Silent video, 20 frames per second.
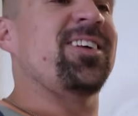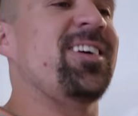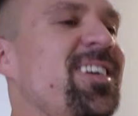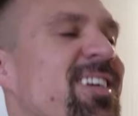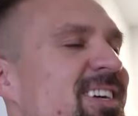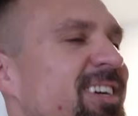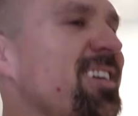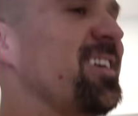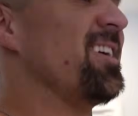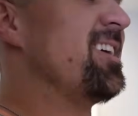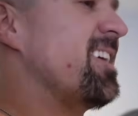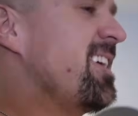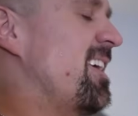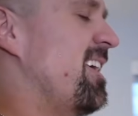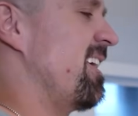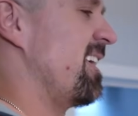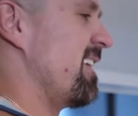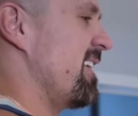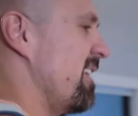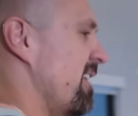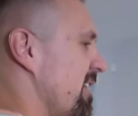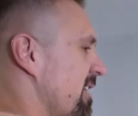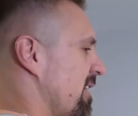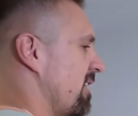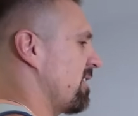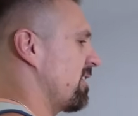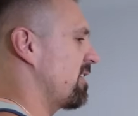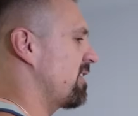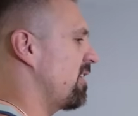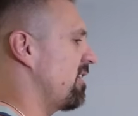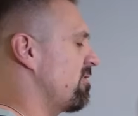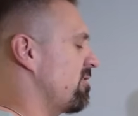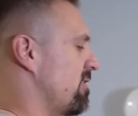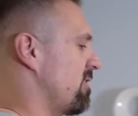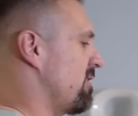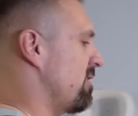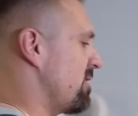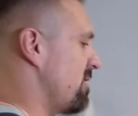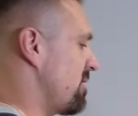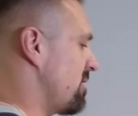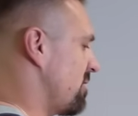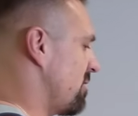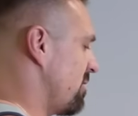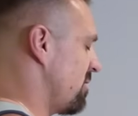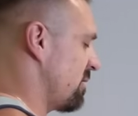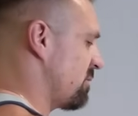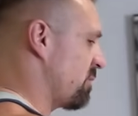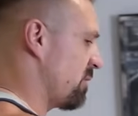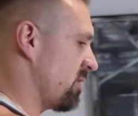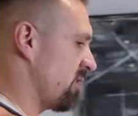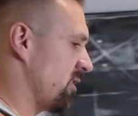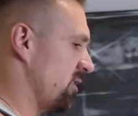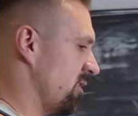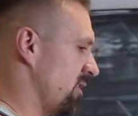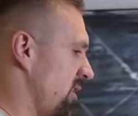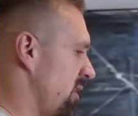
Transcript: I got the covers, so let's put these